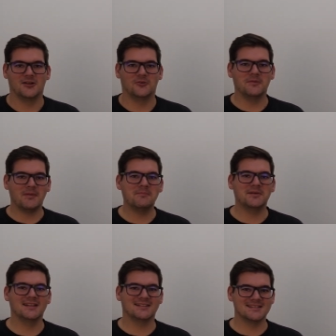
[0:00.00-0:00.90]

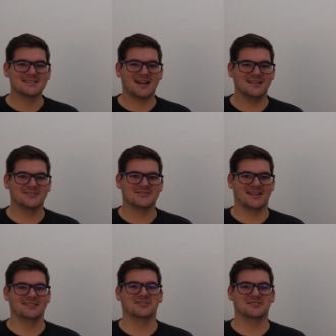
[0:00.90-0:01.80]
Remember that this kind of
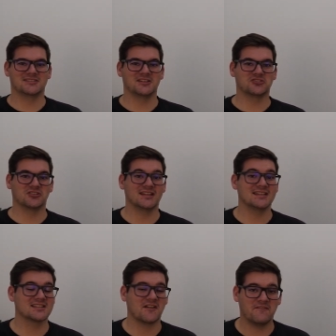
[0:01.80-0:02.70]
standardization
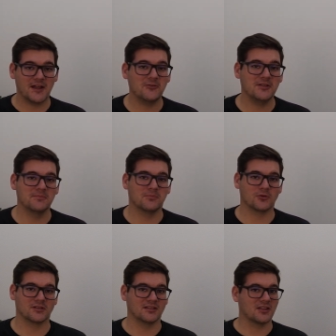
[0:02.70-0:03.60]
is very
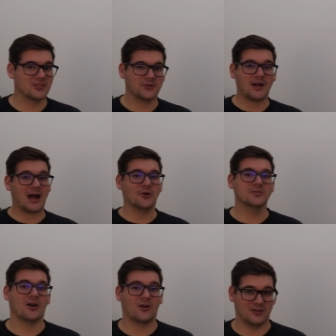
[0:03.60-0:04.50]
important
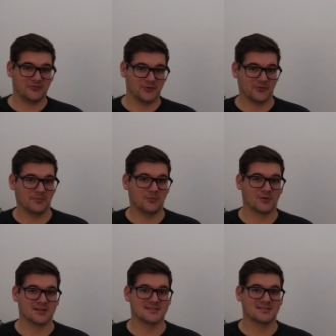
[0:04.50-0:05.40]
throughout all of your
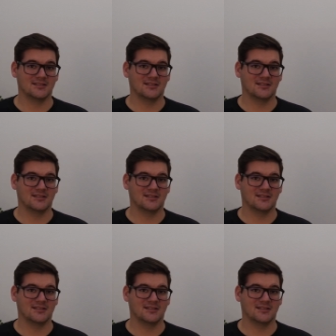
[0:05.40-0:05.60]
reports.